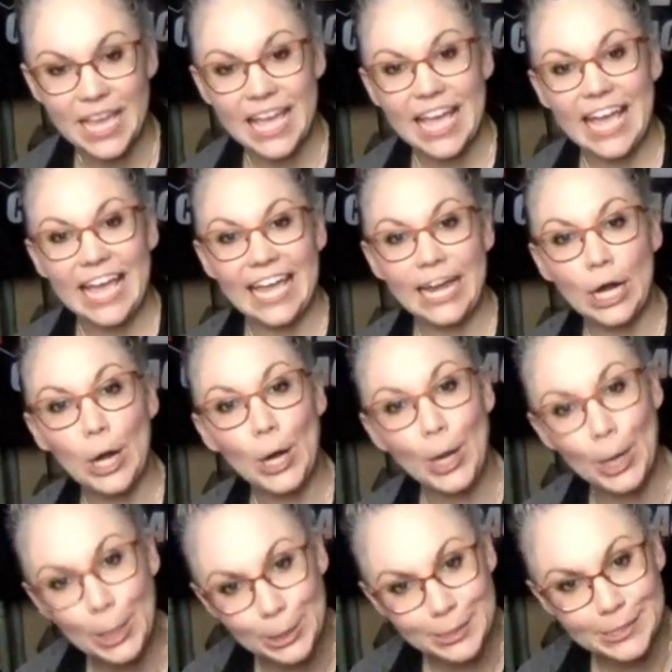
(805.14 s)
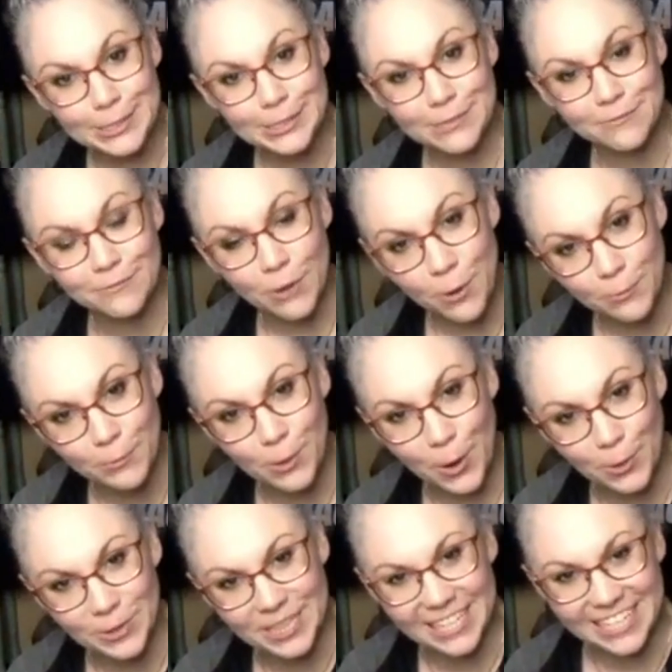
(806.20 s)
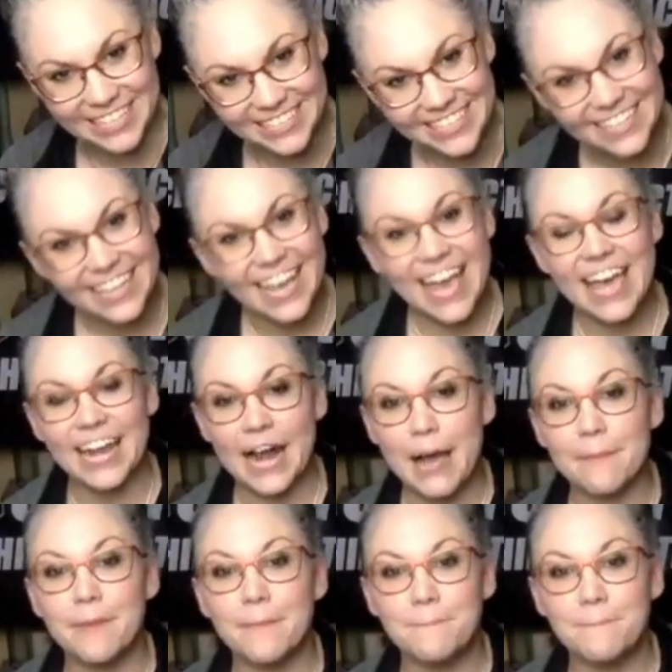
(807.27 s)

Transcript: It hurts to foam roll it. And I'm a